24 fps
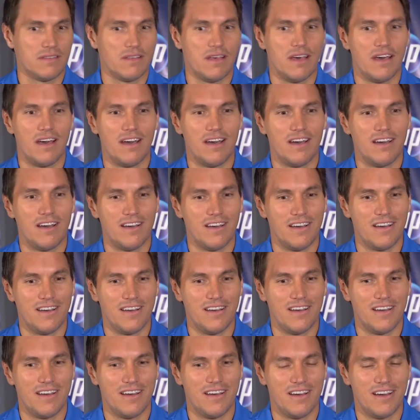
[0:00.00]

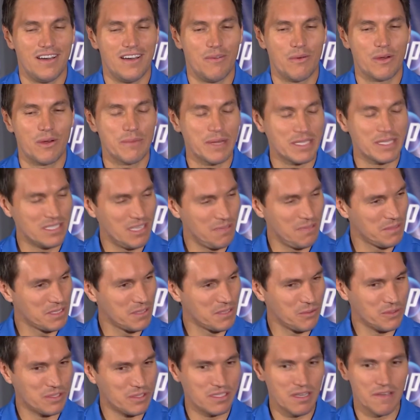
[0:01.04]
one of my teammates
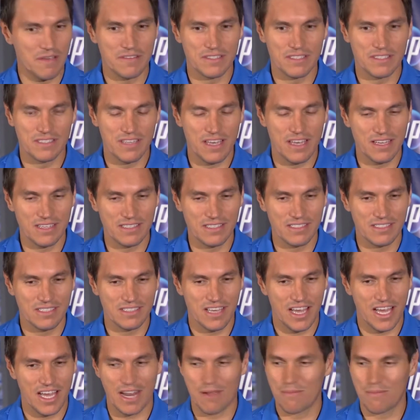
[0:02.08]
that was 7'6",
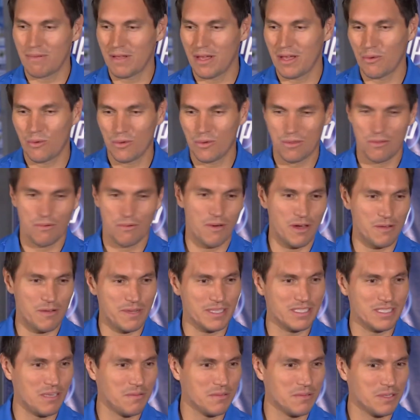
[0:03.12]
and I played with one of my
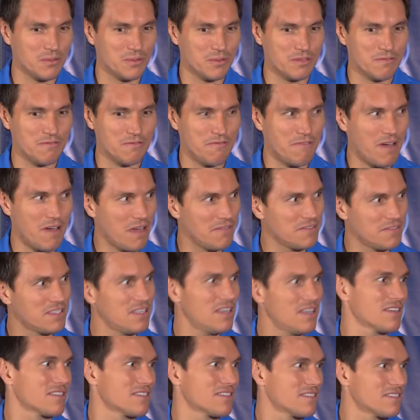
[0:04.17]
teammates that was
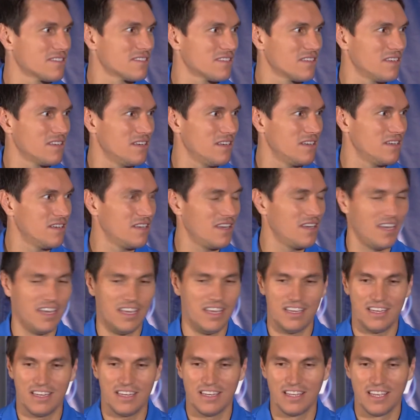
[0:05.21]
5'6".
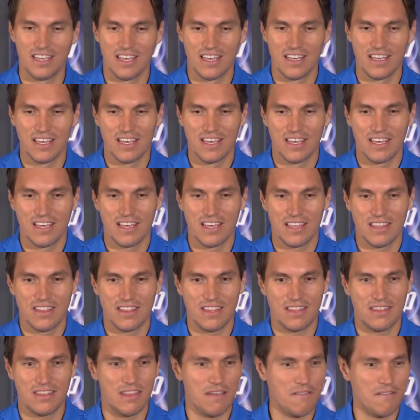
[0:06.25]
And
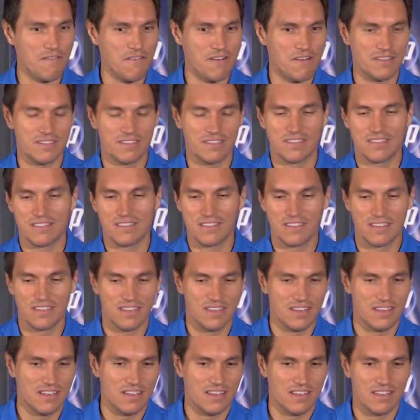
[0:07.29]
the difference,
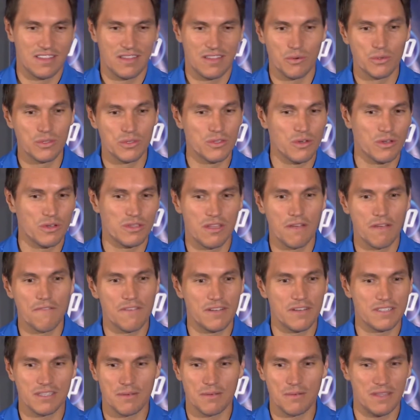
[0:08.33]
there was no
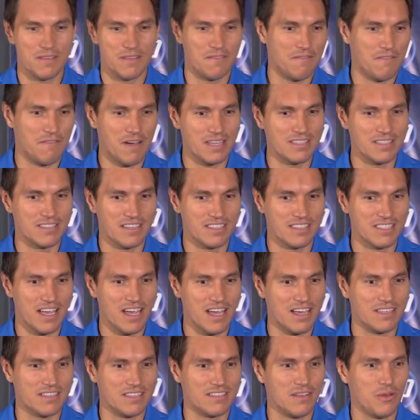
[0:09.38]
difference. The 5'6"
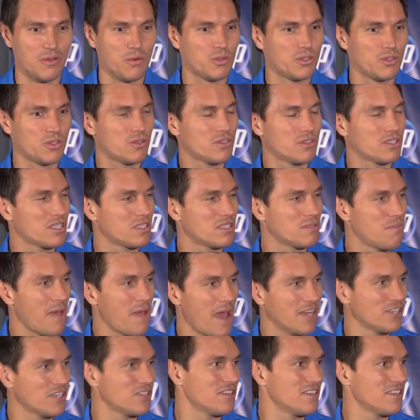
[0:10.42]
guy was just as
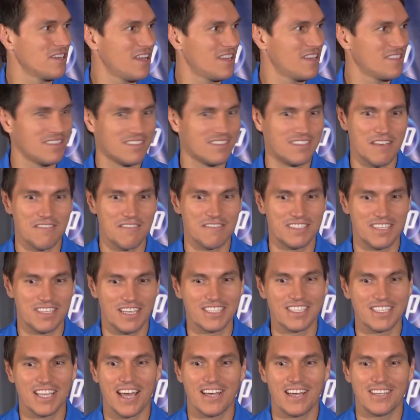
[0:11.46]
passionate as the
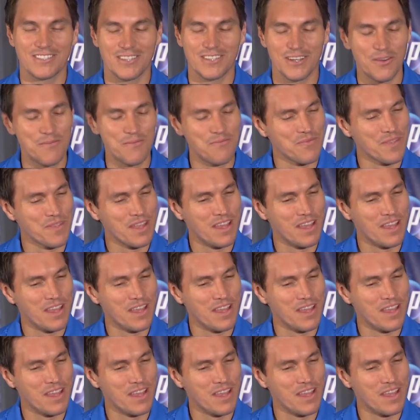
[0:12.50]
7'6" guy. So